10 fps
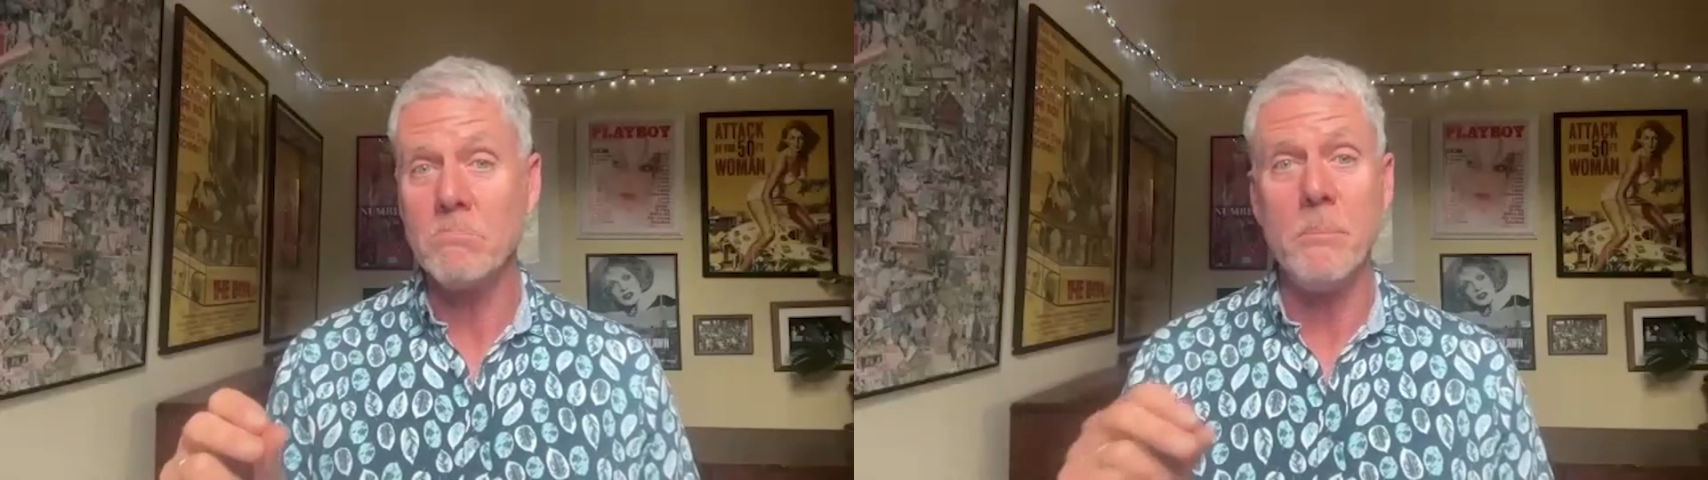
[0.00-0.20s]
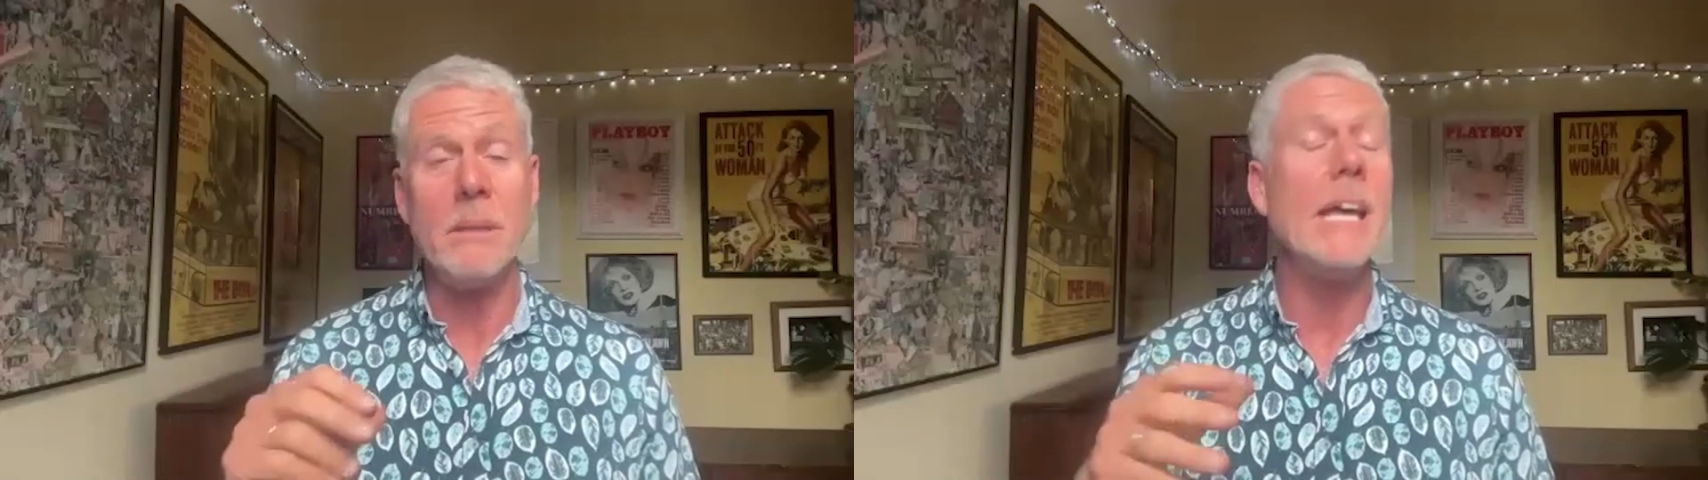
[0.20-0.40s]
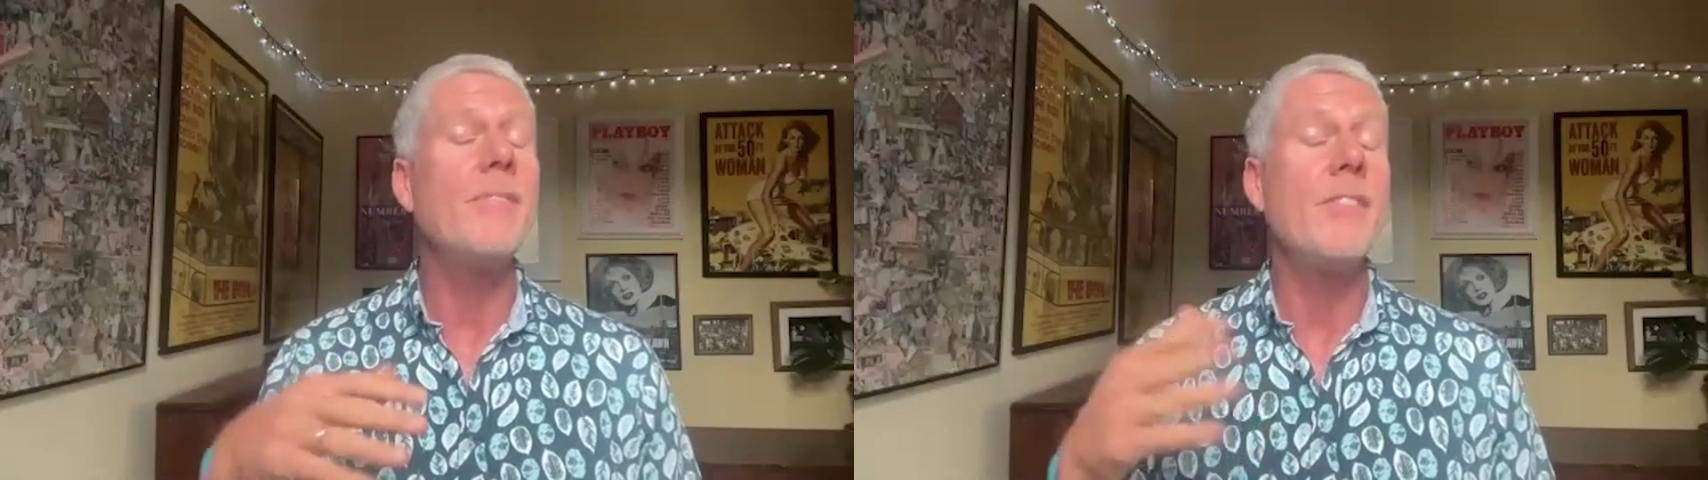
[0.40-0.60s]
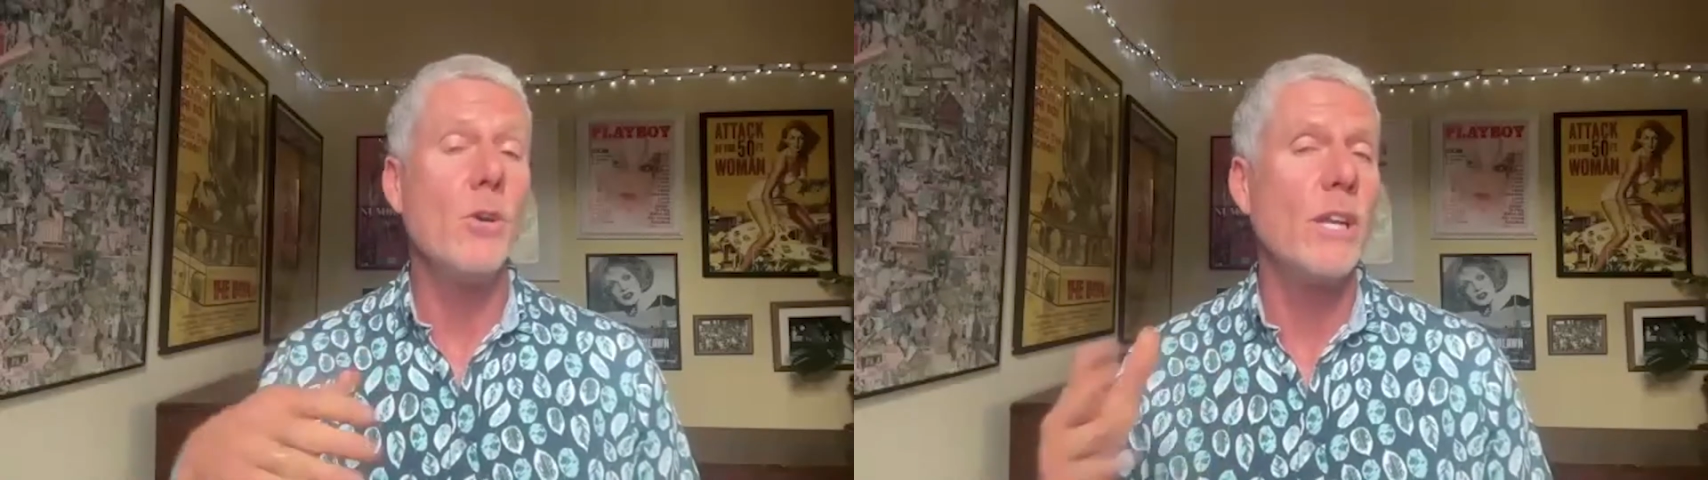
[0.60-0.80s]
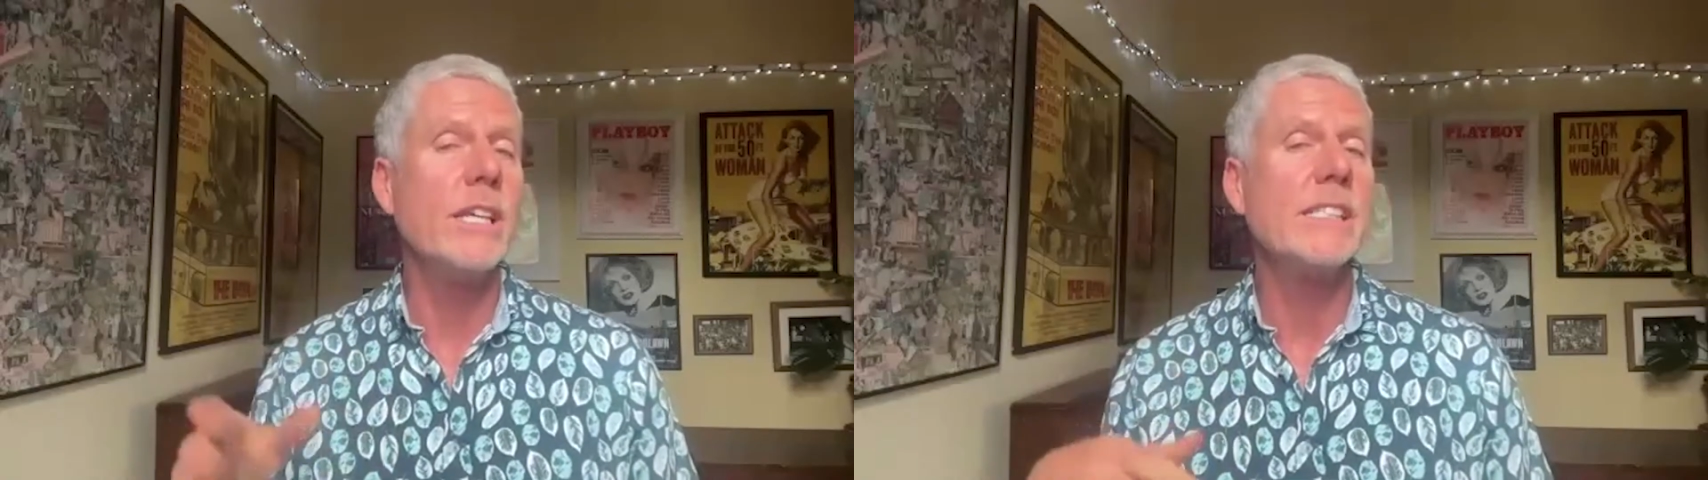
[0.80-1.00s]
let the
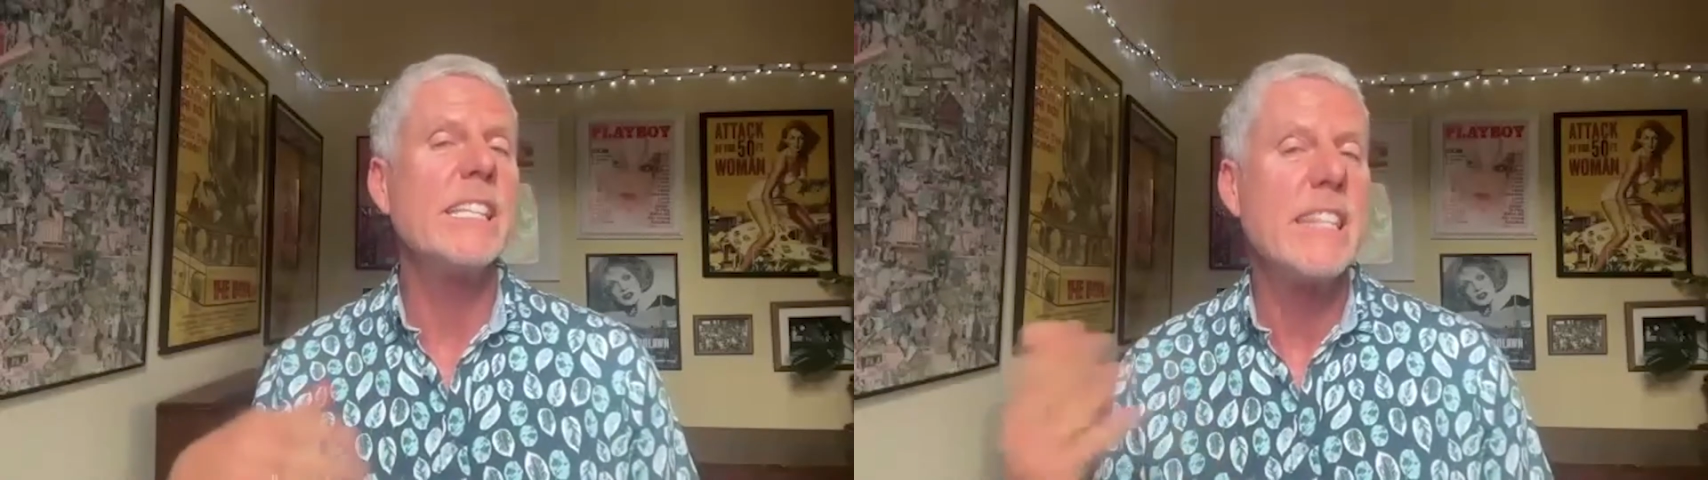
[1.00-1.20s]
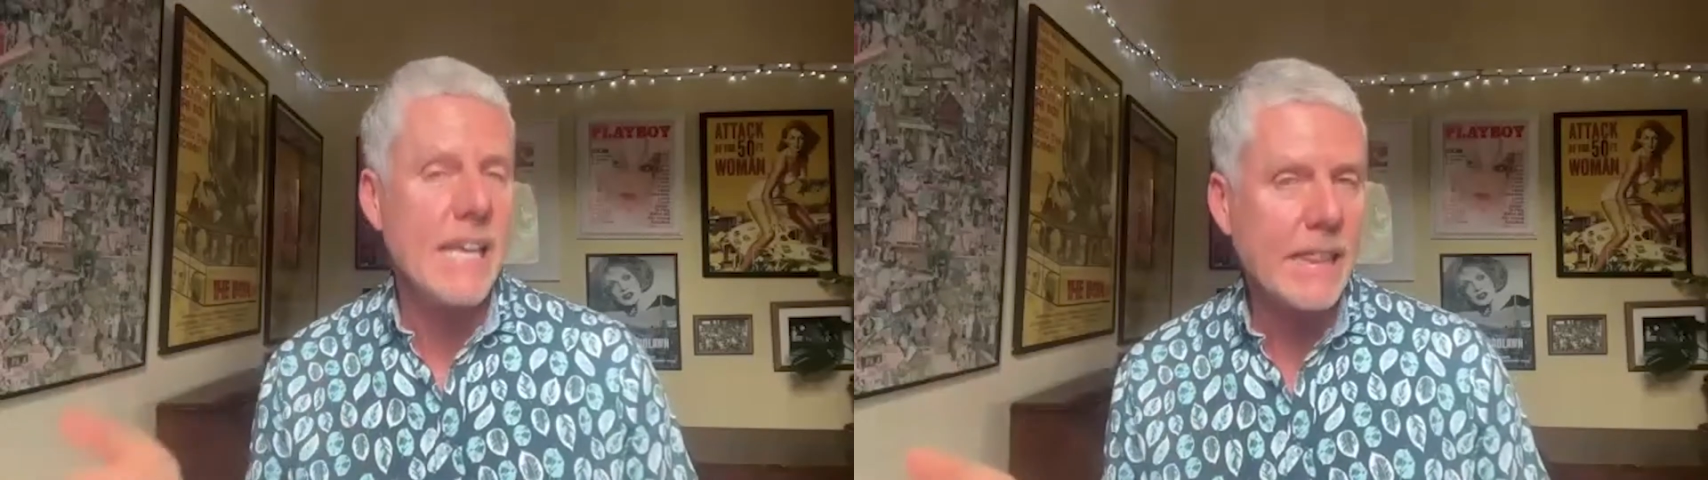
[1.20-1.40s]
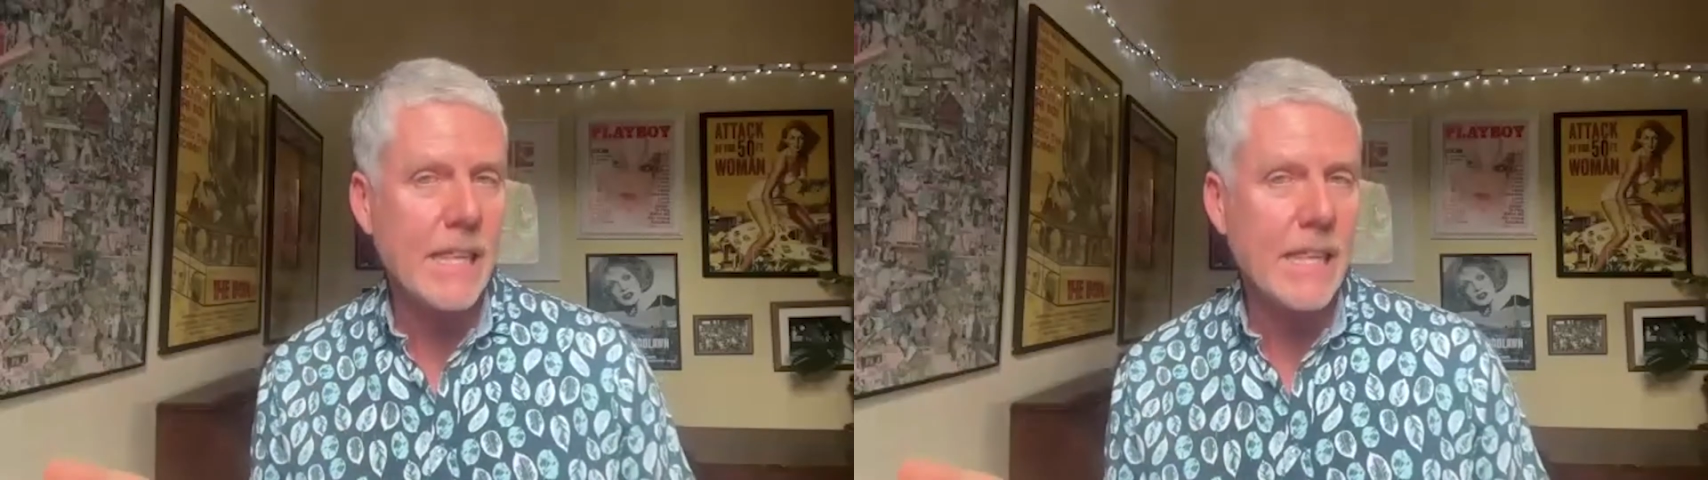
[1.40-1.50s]
audience think